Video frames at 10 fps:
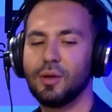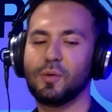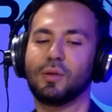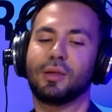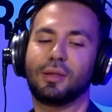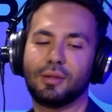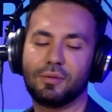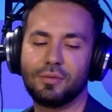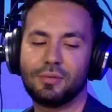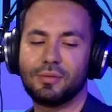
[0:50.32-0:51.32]
Okay,
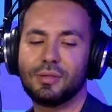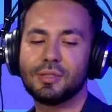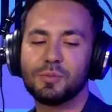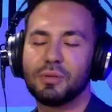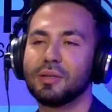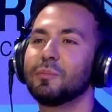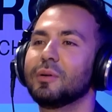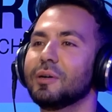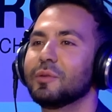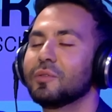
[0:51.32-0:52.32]
let's speak
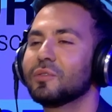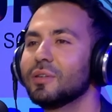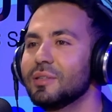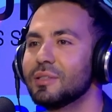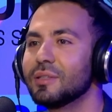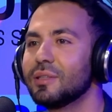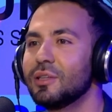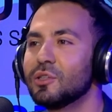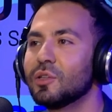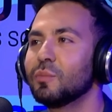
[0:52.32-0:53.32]
about trends and
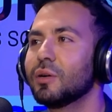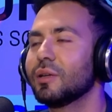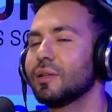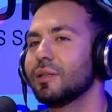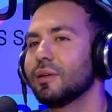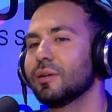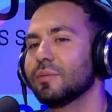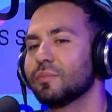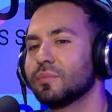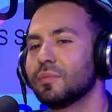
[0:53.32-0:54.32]
digital marketing.
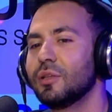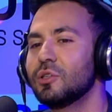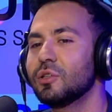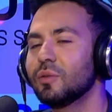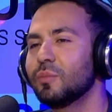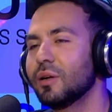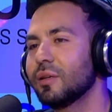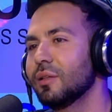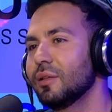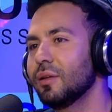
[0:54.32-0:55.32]
Digital
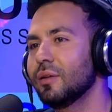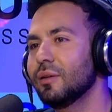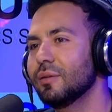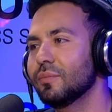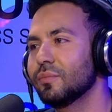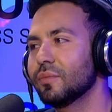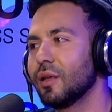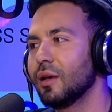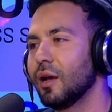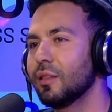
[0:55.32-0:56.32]
marketing,
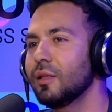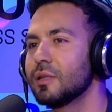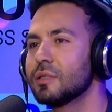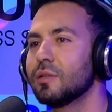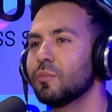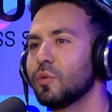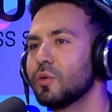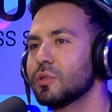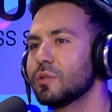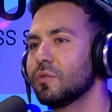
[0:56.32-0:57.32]
I think, is the
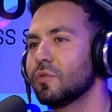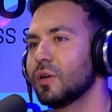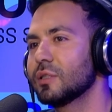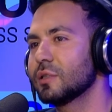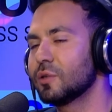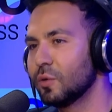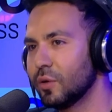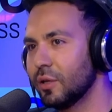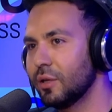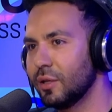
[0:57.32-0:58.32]
most
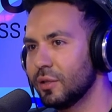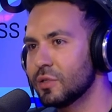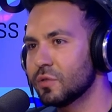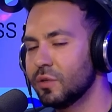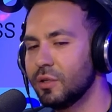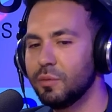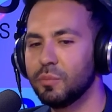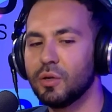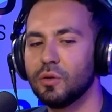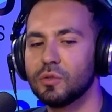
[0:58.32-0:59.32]
fast-growing industry
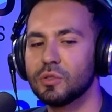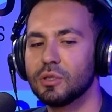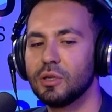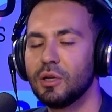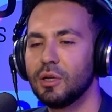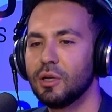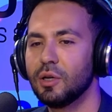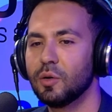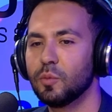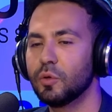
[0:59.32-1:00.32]
because
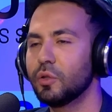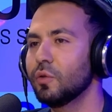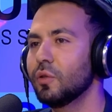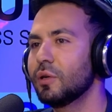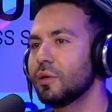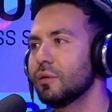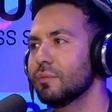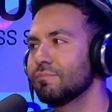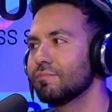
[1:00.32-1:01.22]
what you learn